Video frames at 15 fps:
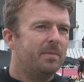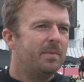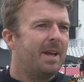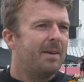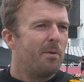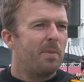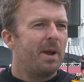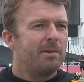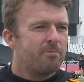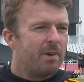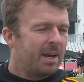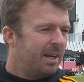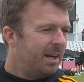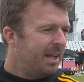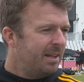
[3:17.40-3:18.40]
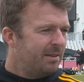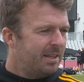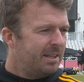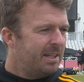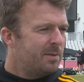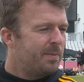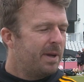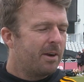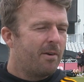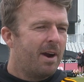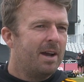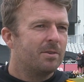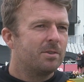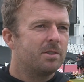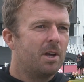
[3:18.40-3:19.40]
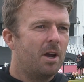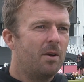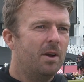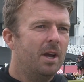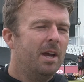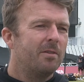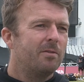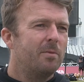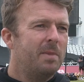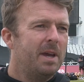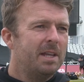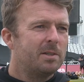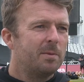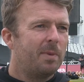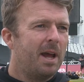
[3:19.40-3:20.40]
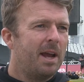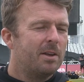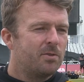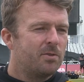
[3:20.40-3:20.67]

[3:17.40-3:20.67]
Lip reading: haven't played regularly in these big grounds. So for me to play at